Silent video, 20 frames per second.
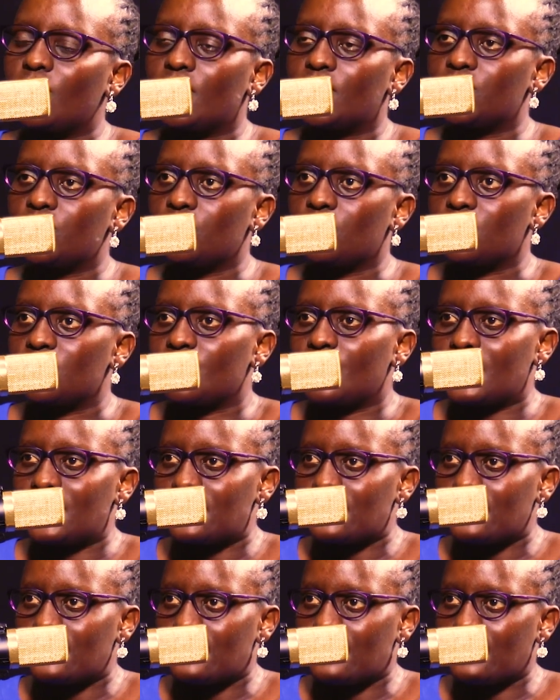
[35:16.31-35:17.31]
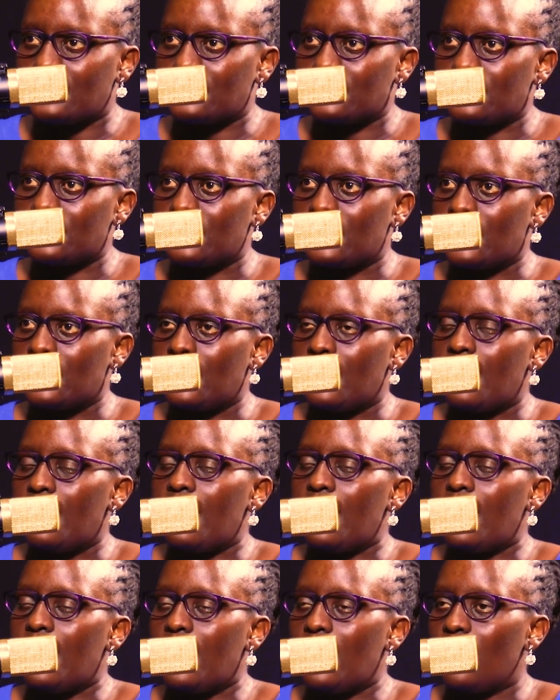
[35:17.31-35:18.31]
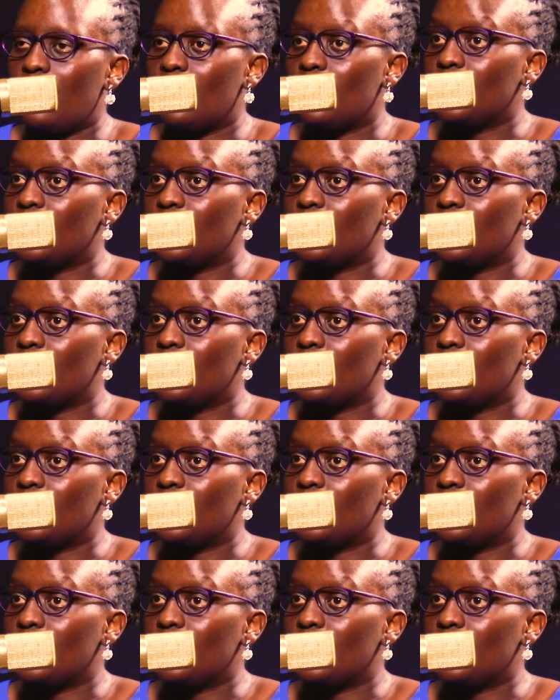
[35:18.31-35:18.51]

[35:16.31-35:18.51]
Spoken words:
was yours particularly? How